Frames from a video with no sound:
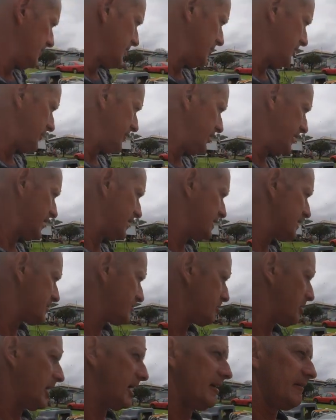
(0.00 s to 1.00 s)
on
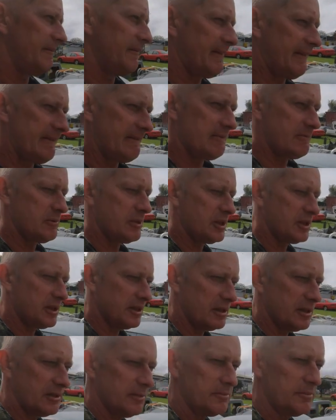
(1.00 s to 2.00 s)
these, but with
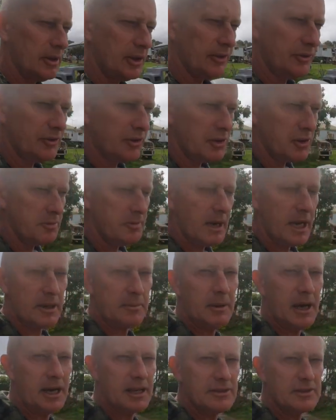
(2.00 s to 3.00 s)
the modern
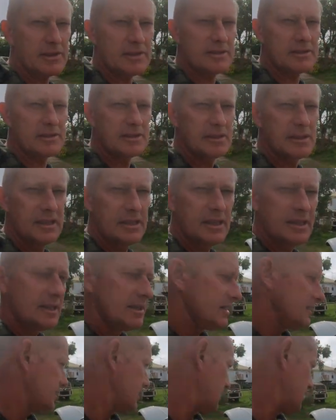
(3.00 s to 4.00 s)
2-pack paints, it's
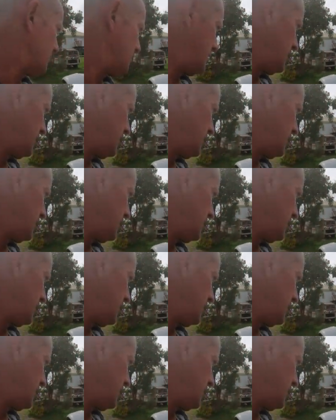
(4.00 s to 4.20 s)
going